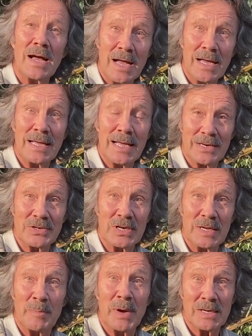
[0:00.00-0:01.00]
I
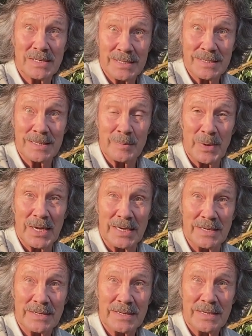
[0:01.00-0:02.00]
actually
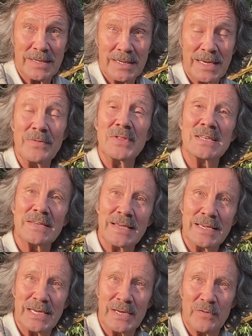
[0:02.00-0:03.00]
participate in the
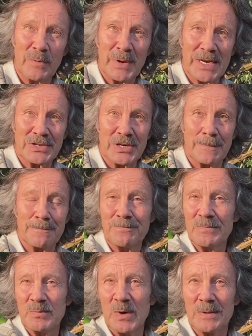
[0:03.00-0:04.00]
taking of a picture?
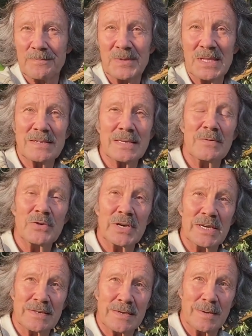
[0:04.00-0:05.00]
Well, let's give you an
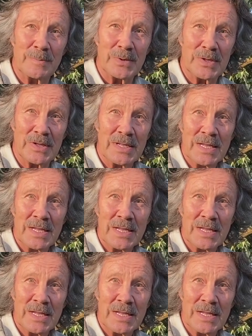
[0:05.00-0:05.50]
example.